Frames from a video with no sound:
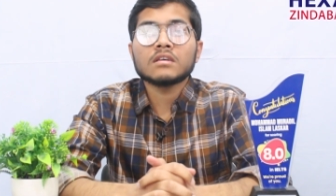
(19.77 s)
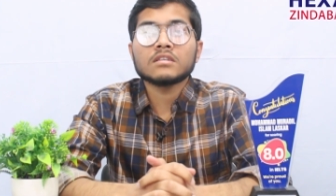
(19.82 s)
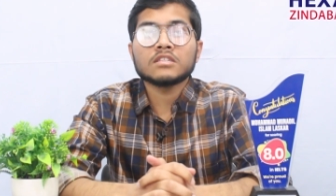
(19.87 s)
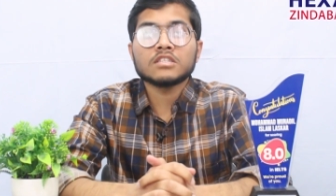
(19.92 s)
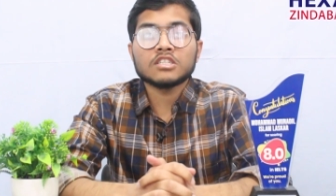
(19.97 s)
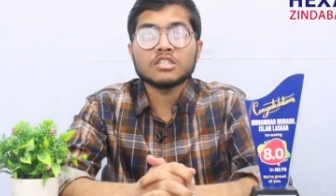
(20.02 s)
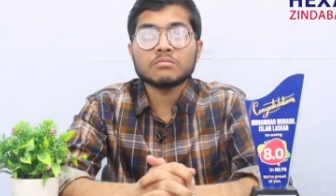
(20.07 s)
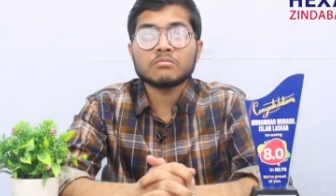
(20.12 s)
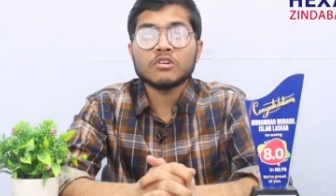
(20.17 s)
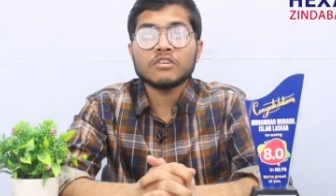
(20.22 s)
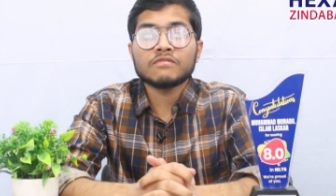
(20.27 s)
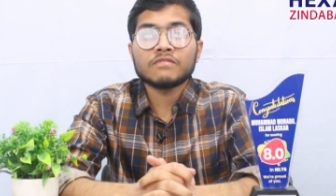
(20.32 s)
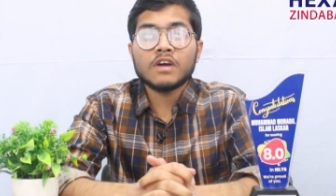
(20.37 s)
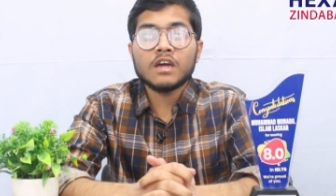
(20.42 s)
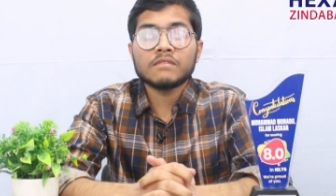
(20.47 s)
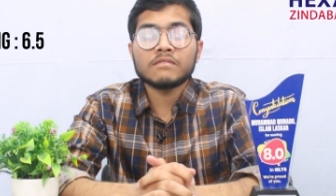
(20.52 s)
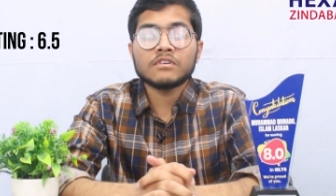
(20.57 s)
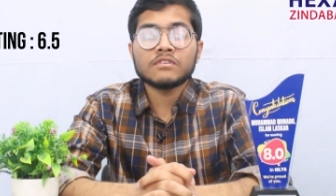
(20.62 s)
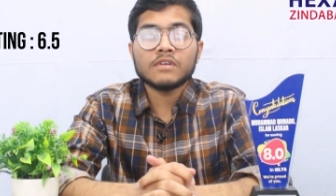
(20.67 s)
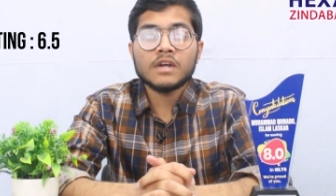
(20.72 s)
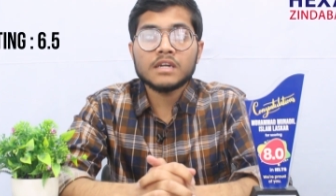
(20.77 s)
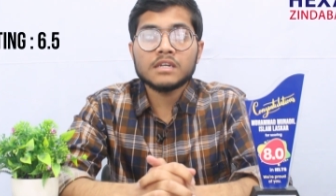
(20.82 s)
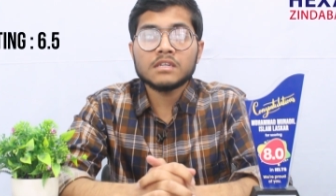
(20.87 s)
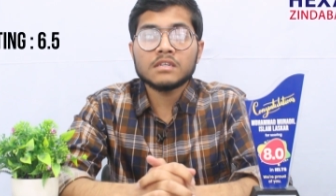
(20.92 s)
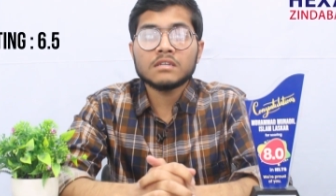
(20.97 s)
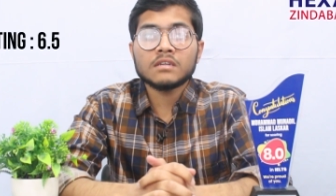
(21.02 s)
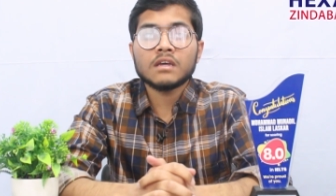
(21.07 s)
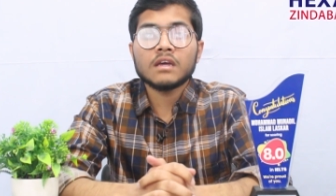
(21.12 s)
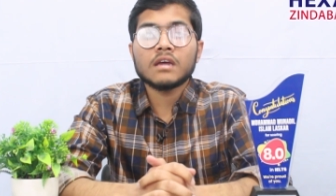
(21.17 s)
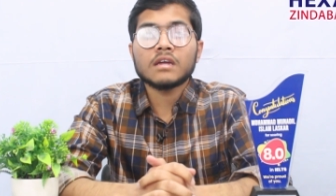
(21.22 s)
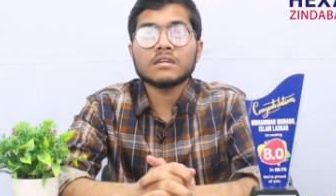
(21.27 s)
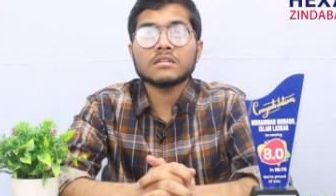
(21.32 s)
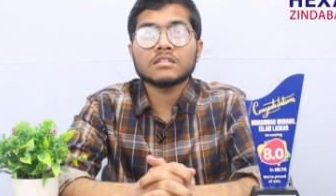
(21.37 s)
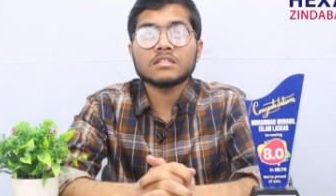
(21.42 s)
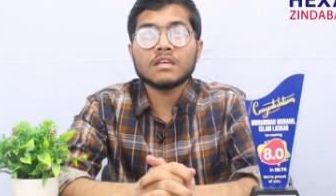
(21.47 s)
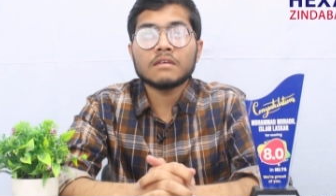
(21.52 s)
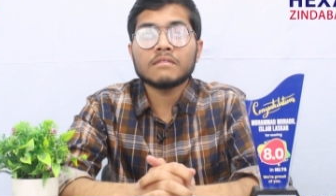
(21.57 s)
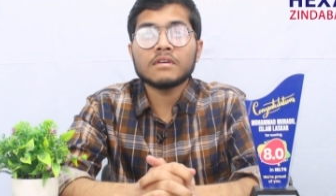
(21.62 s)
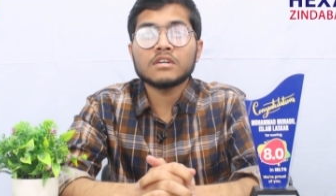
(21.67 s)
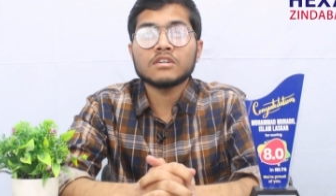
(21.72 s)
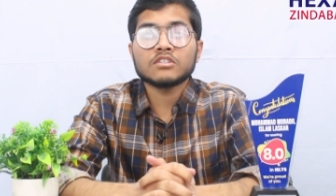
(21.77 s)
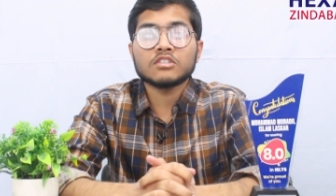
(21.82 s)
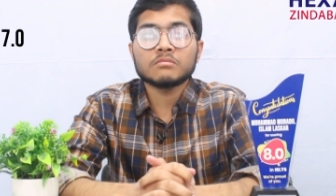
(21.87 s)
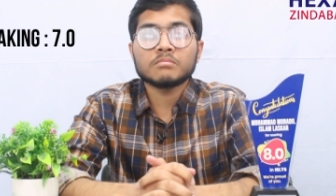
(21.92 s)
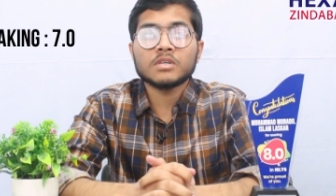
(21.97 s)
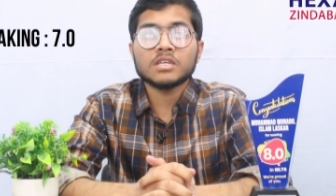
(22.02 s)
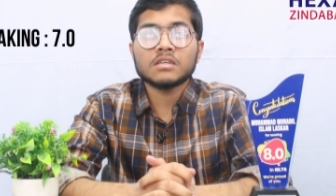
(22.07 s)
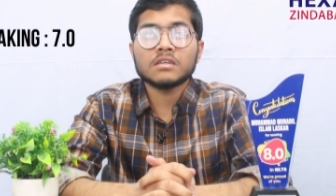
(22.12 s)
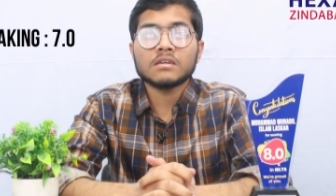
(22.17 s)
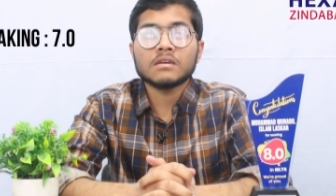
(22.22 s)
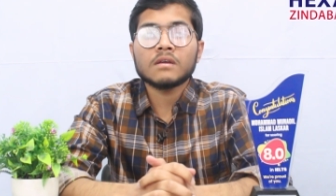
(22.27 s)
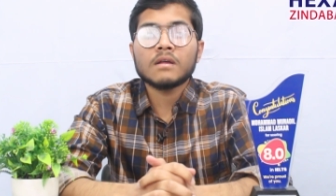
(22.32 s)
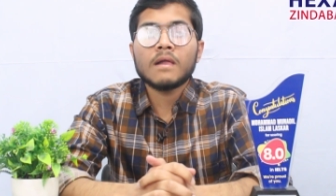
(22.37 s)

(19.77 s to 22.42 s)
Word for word: 6.5 in writing and 7 in speaking.